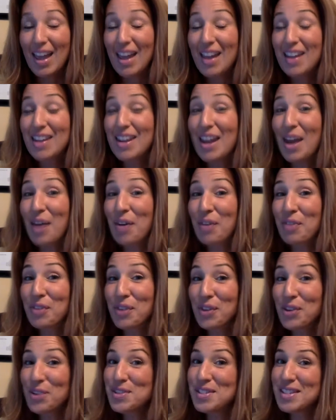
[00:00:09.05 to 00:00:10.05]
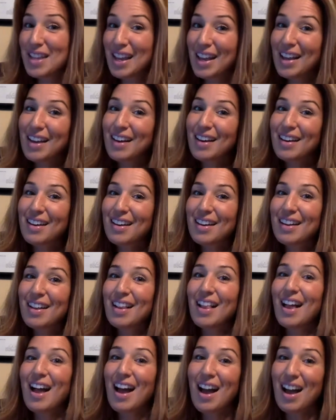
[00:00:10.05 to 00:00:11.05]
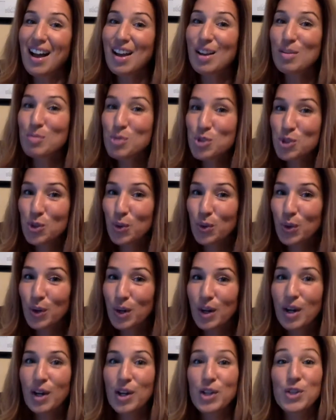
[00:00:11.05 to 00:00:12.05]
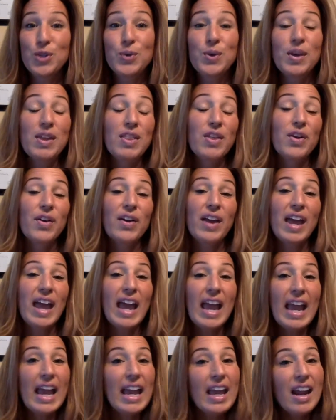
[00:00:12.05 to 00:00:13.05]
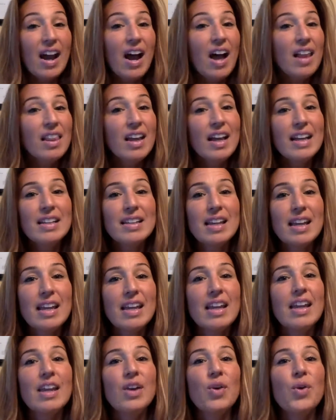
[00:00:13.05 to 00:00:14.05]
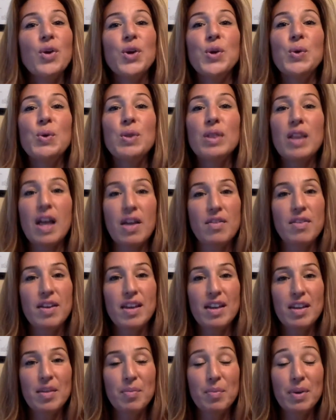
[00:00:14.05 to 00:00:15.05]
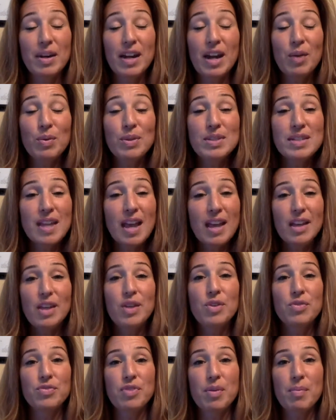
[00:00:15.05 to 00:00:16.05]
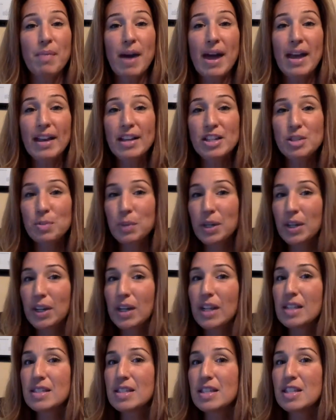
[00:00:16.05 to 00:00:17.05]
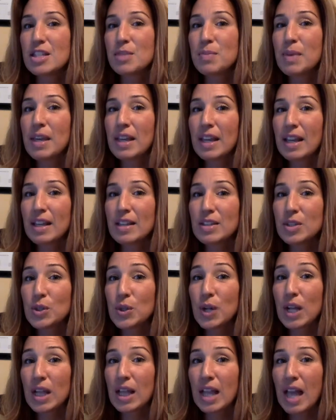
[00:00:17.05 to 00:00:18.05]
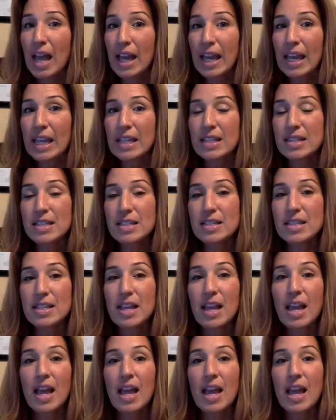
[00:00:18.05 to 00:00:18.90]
Now, if you're single, I'm sure you either hate online dating or you love it. But I will tell you from my experience in speaking to clients,